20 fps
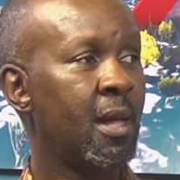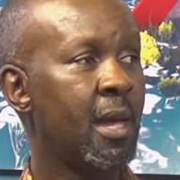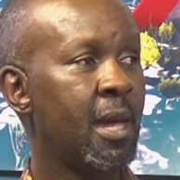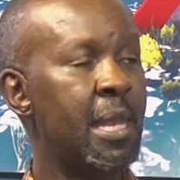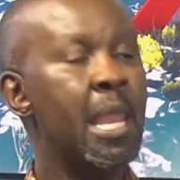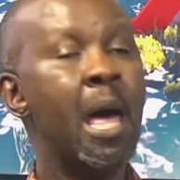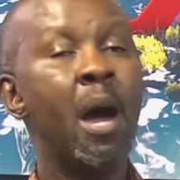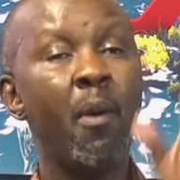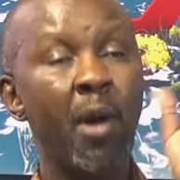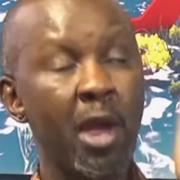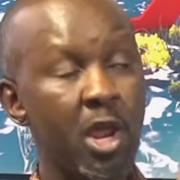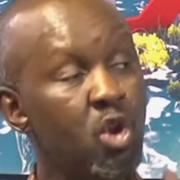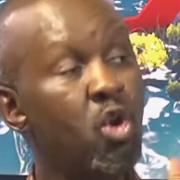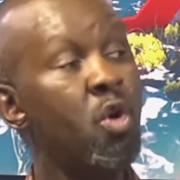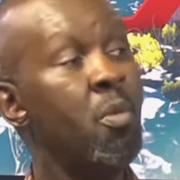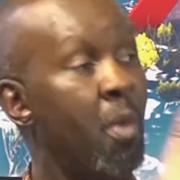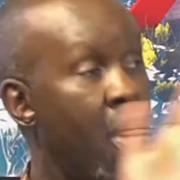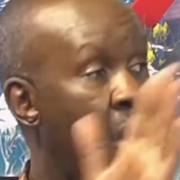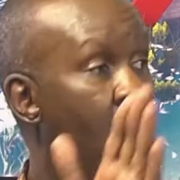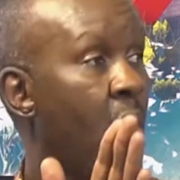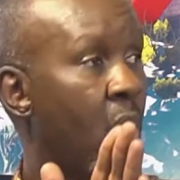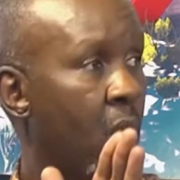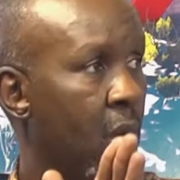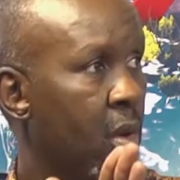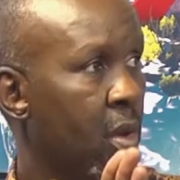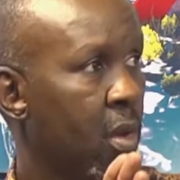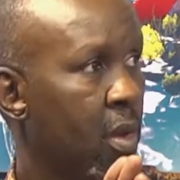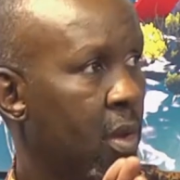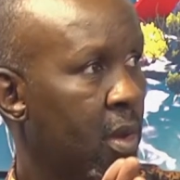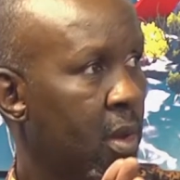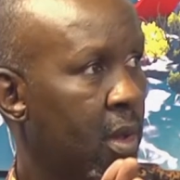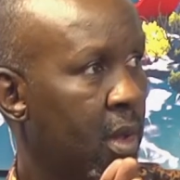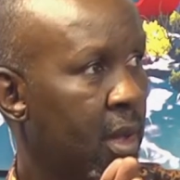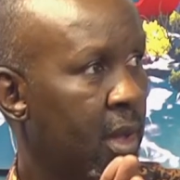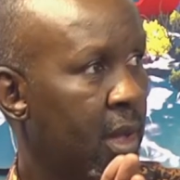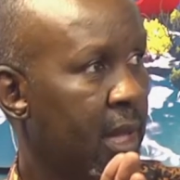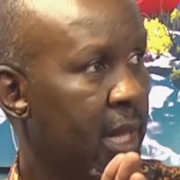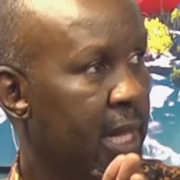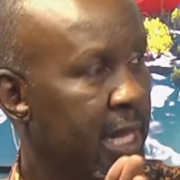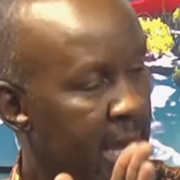Now I know more.
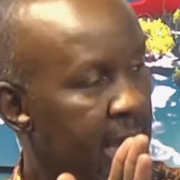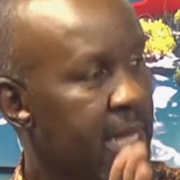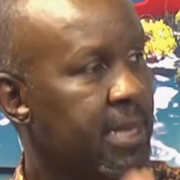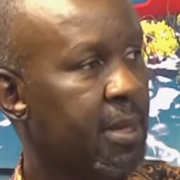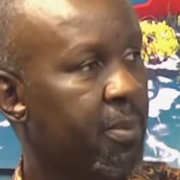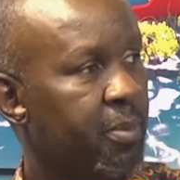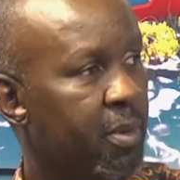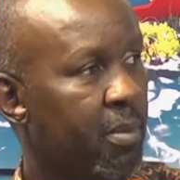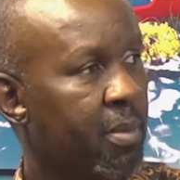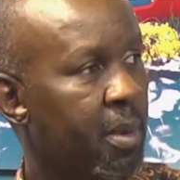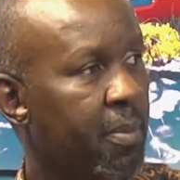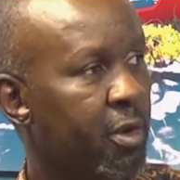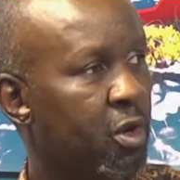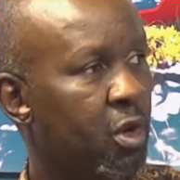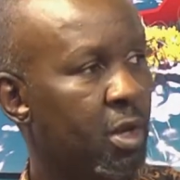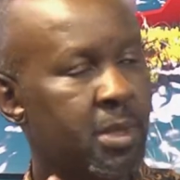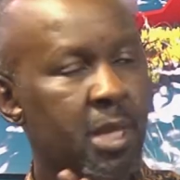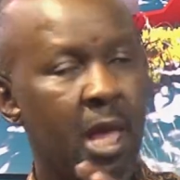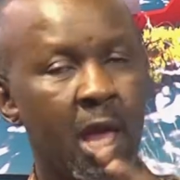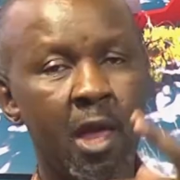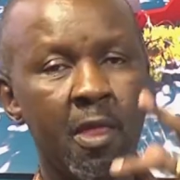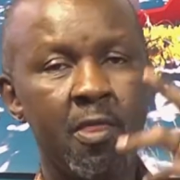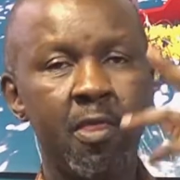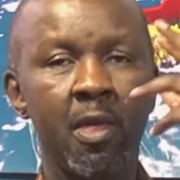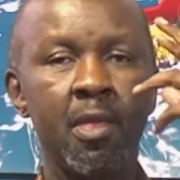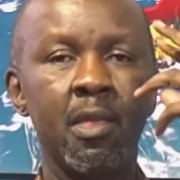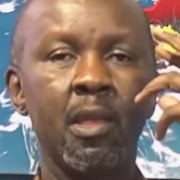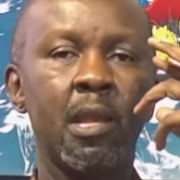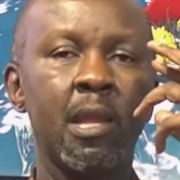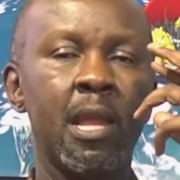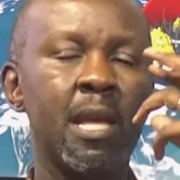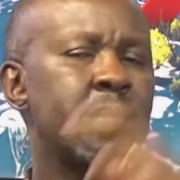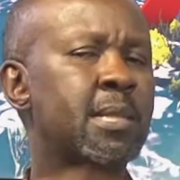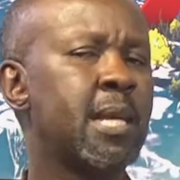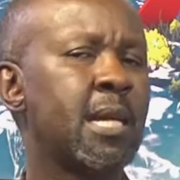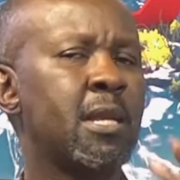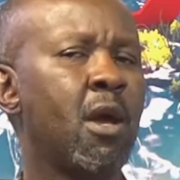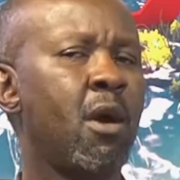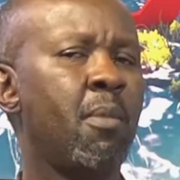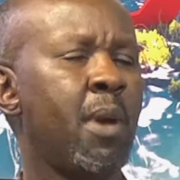Here's the problem, because let's
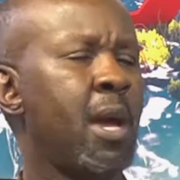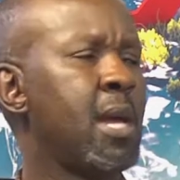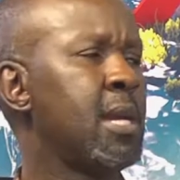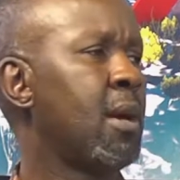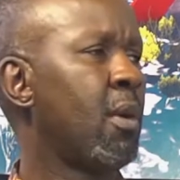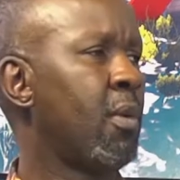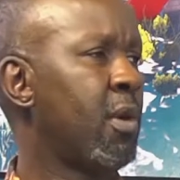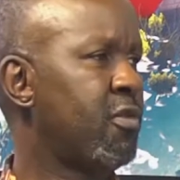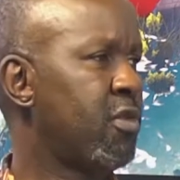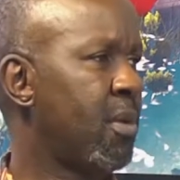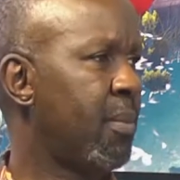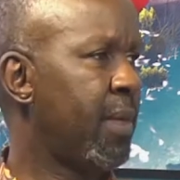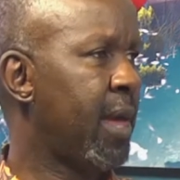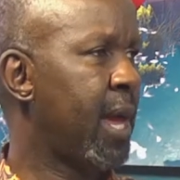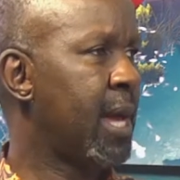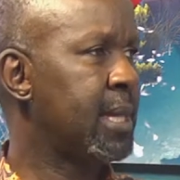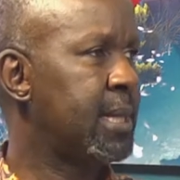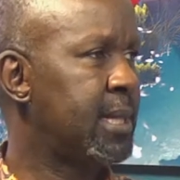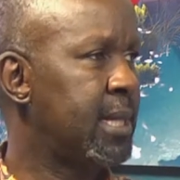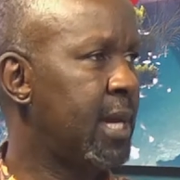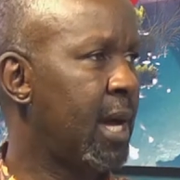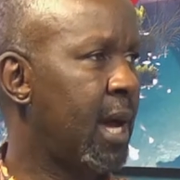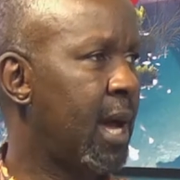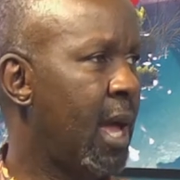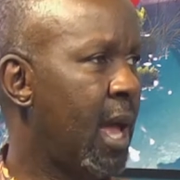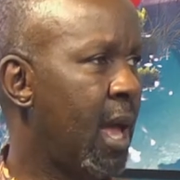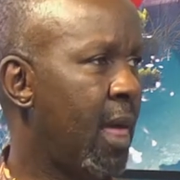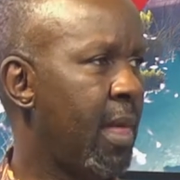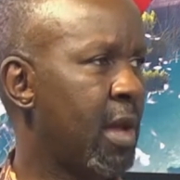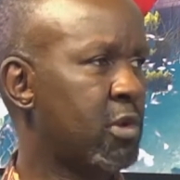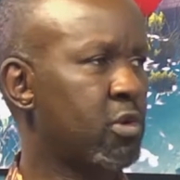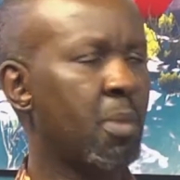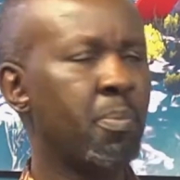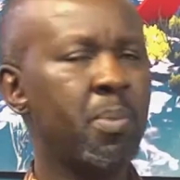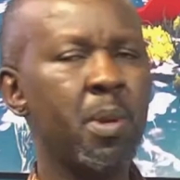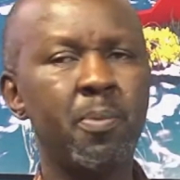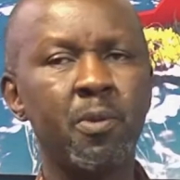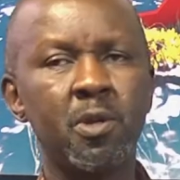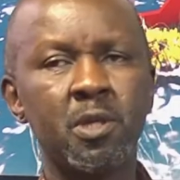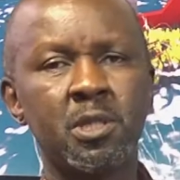get our mind away from the idea that when
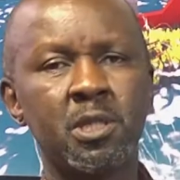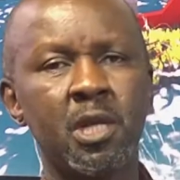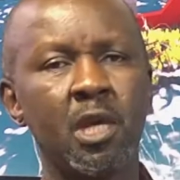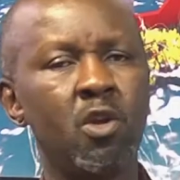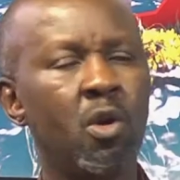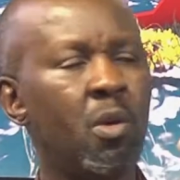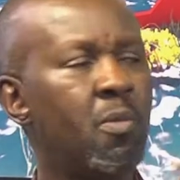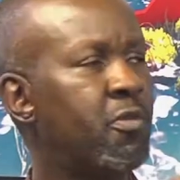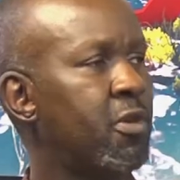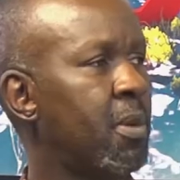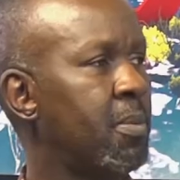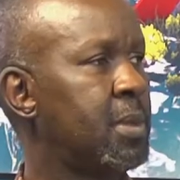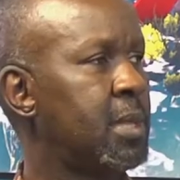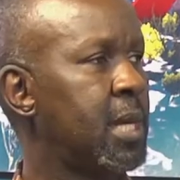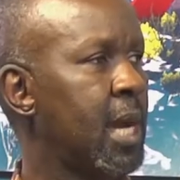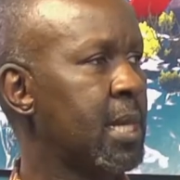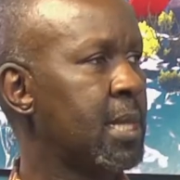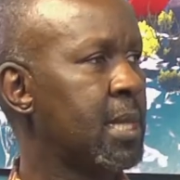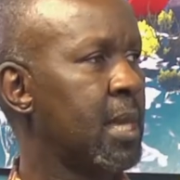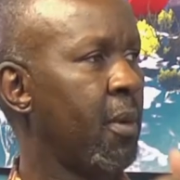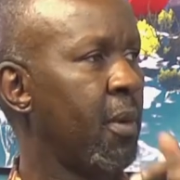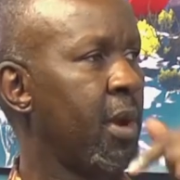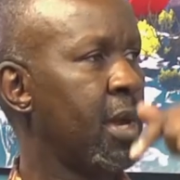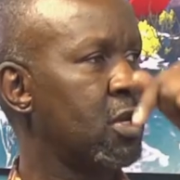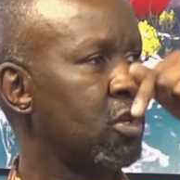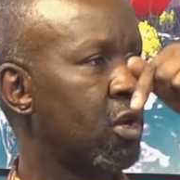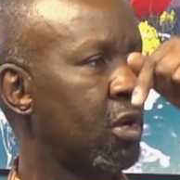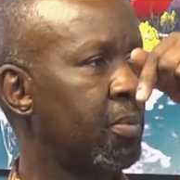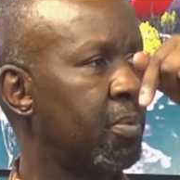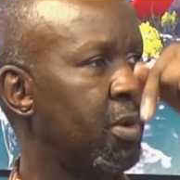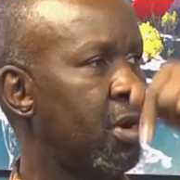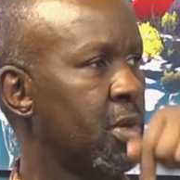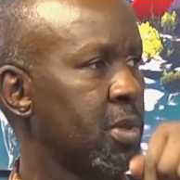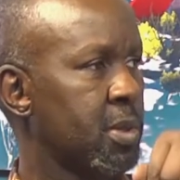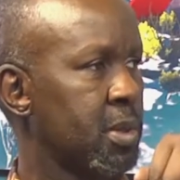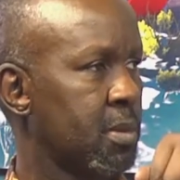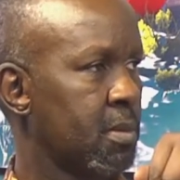people stayed home from church, they went on pause.